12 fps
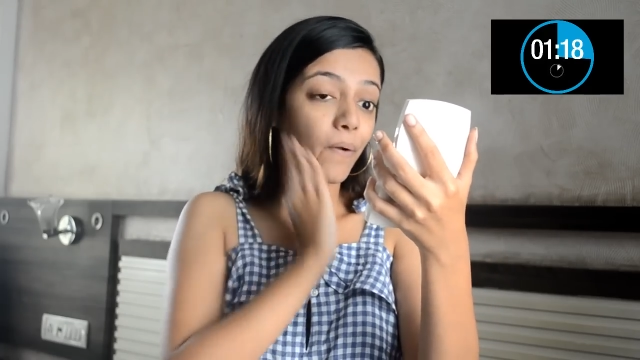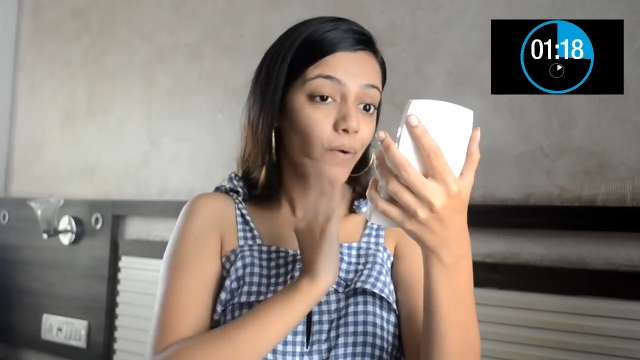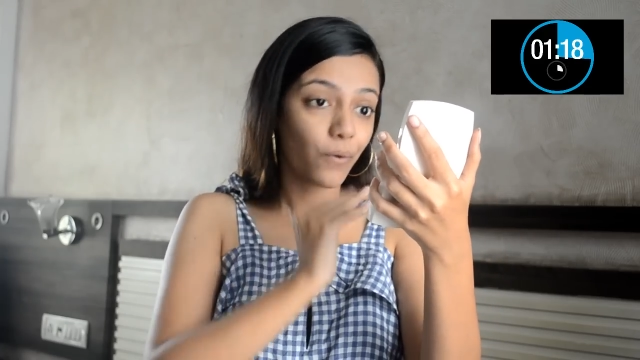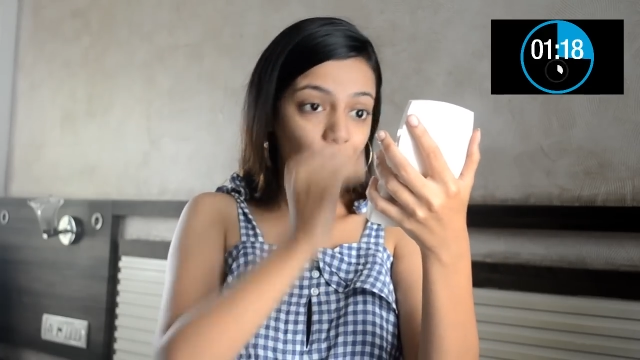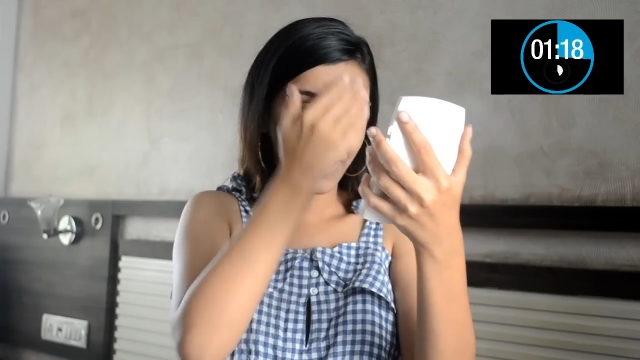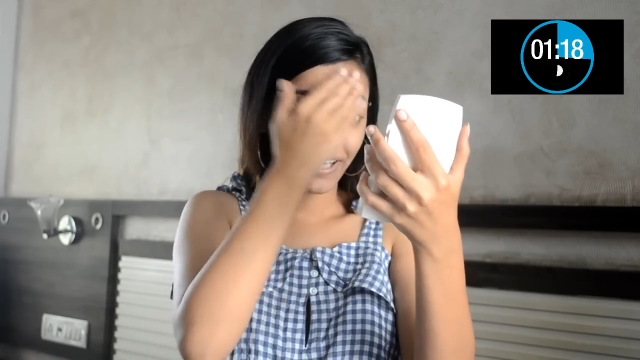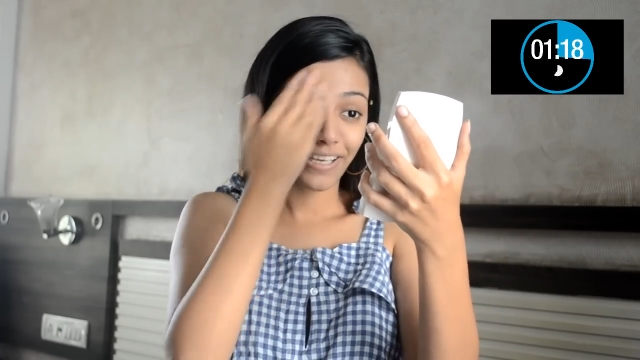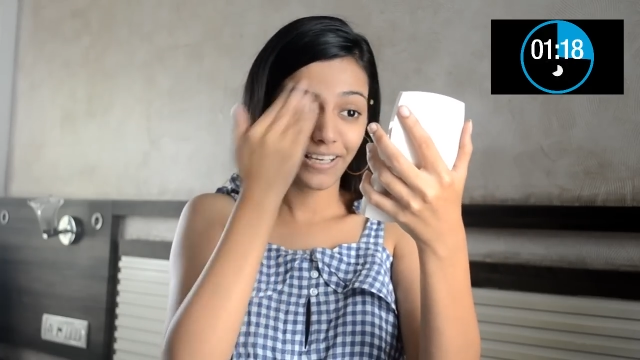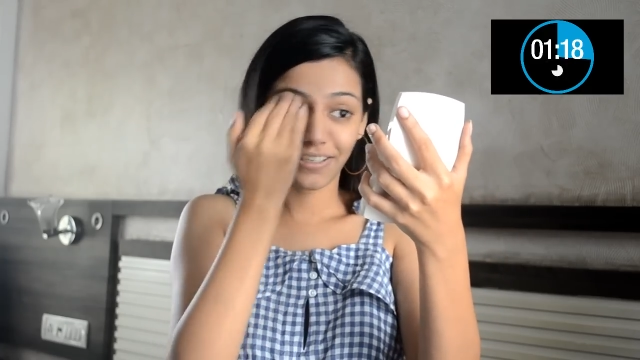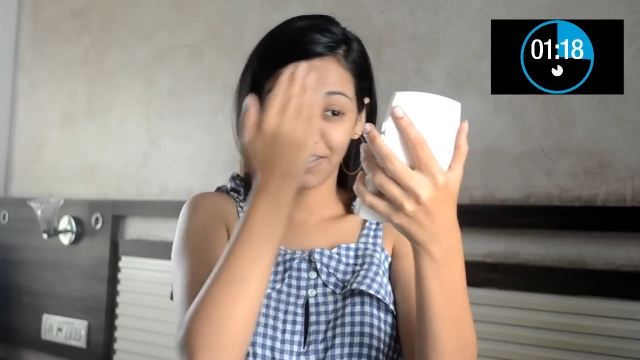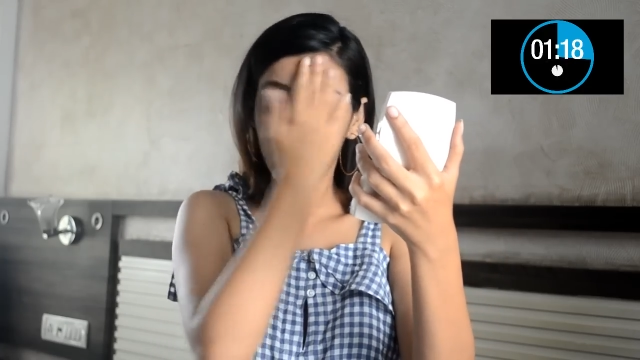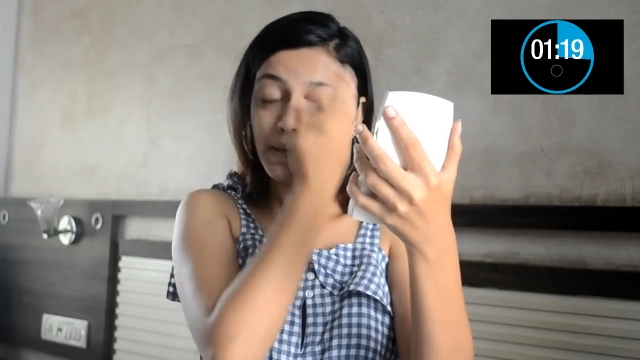Okay,
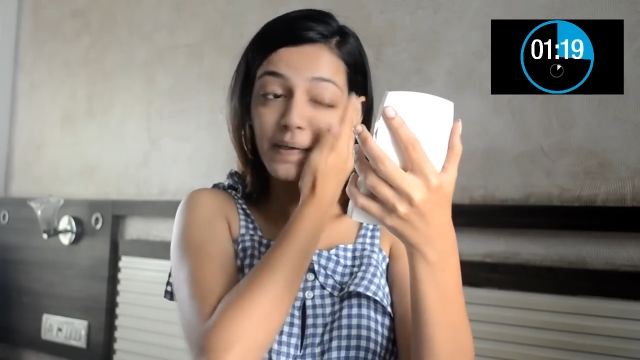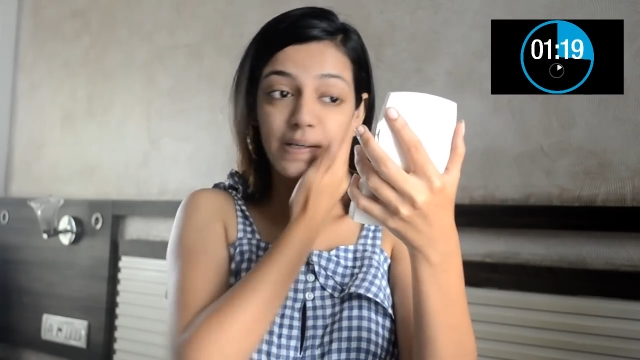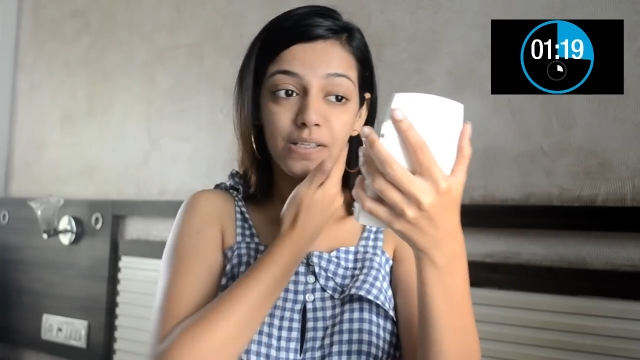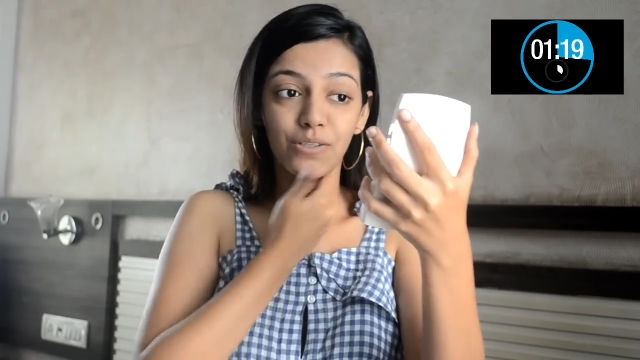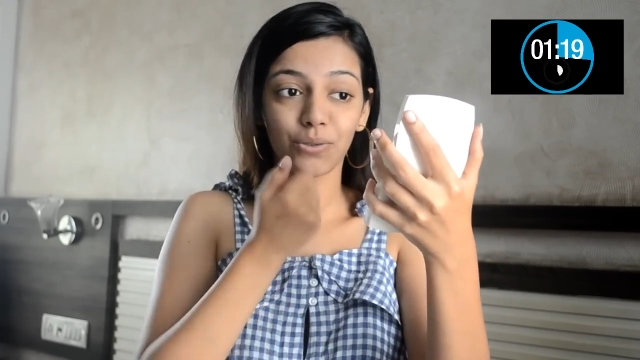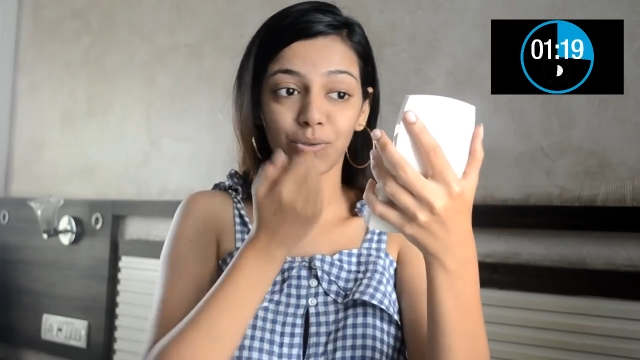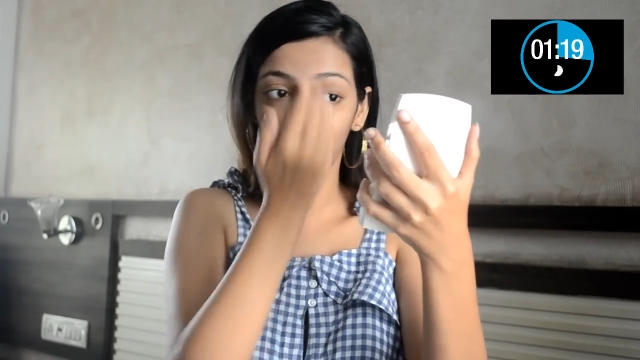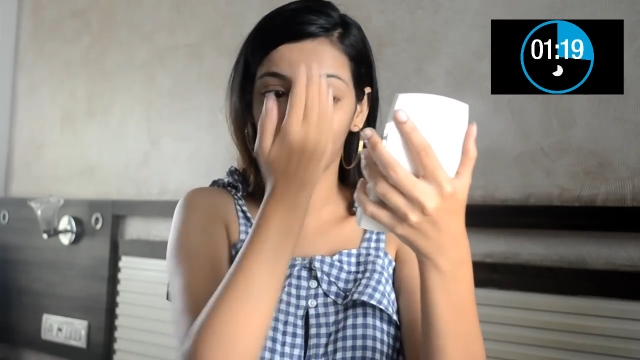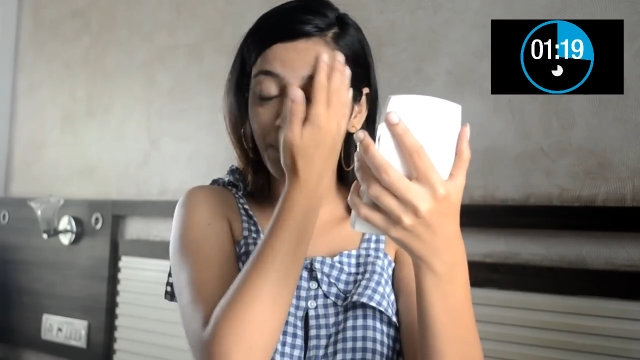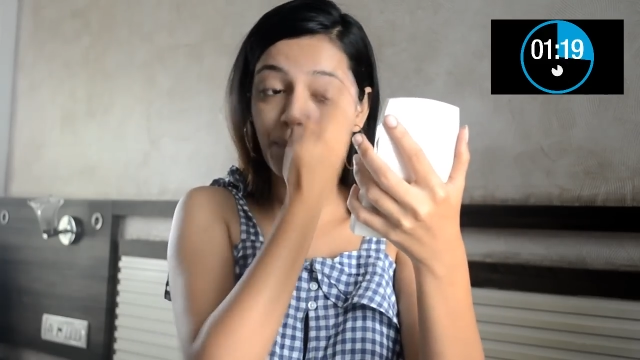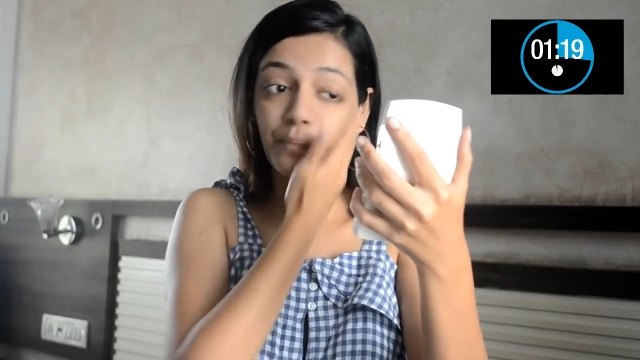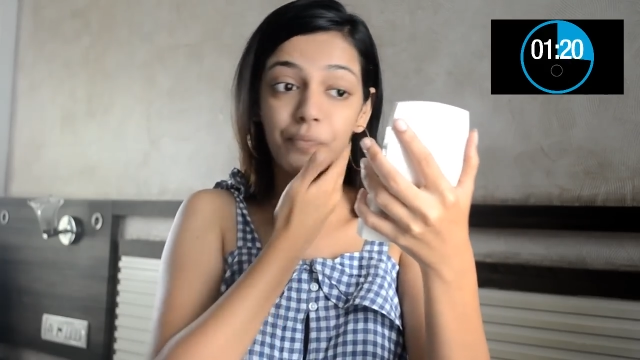
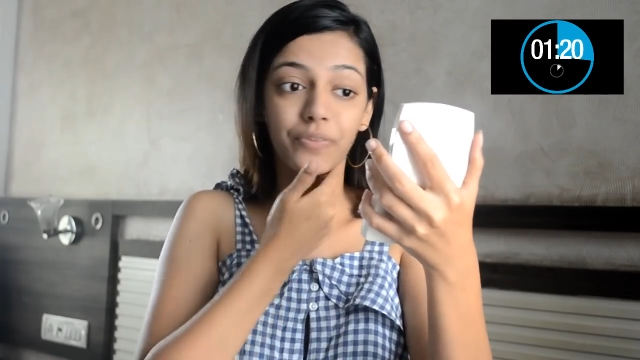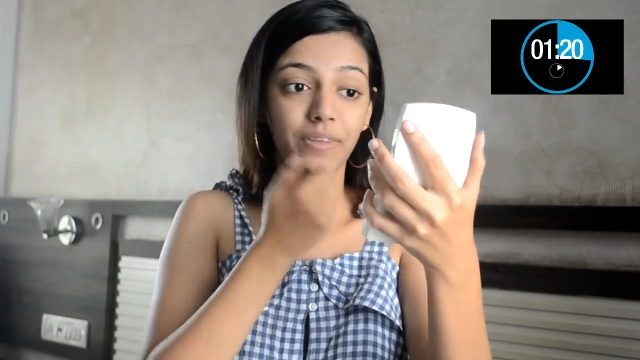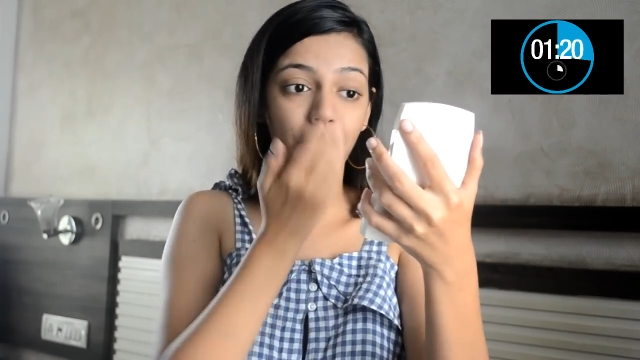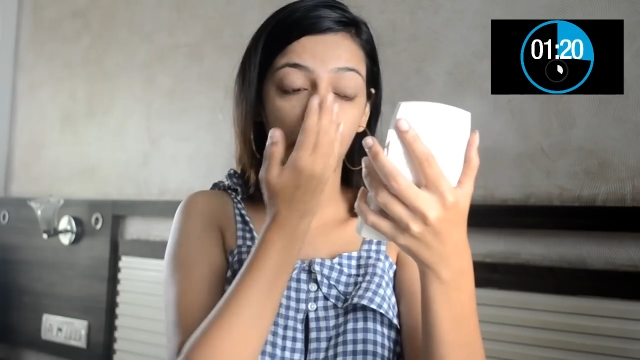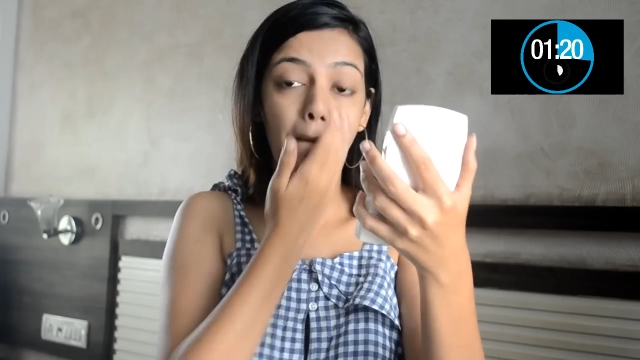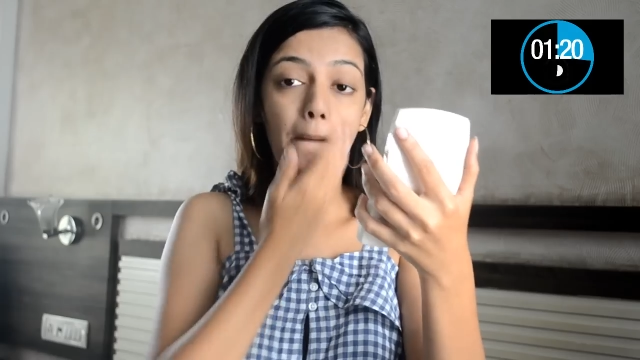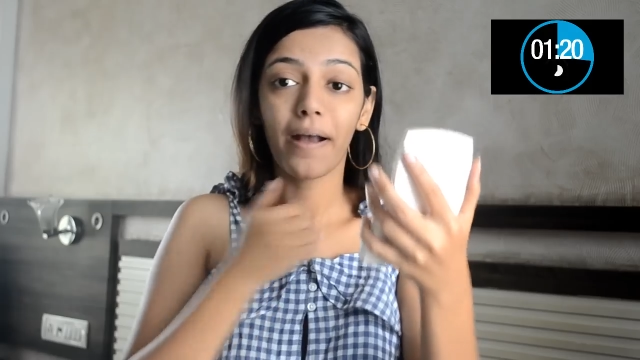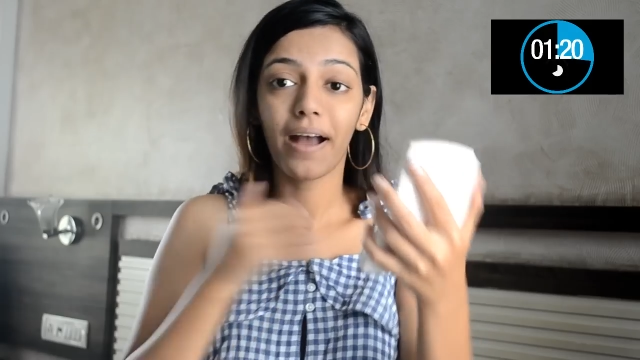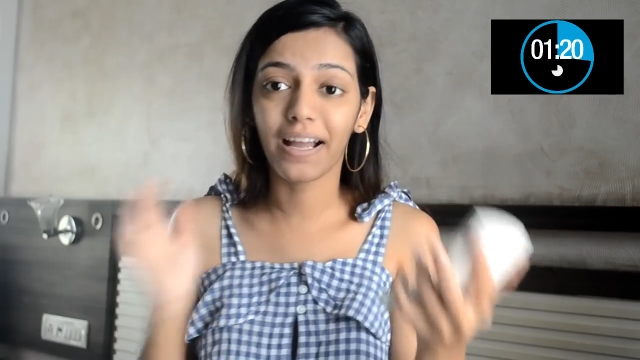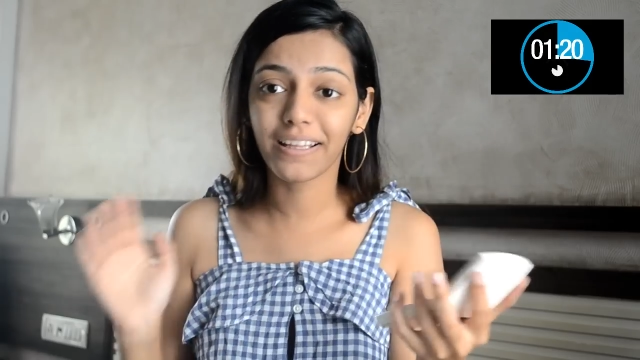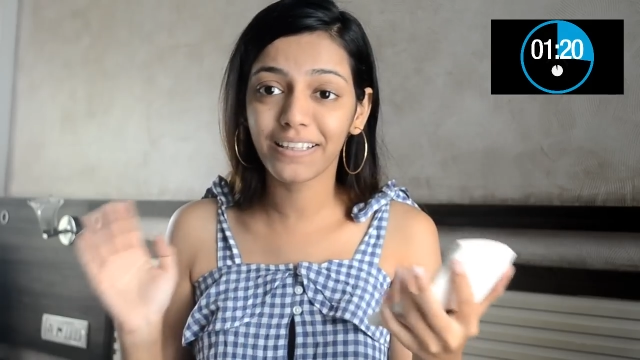so I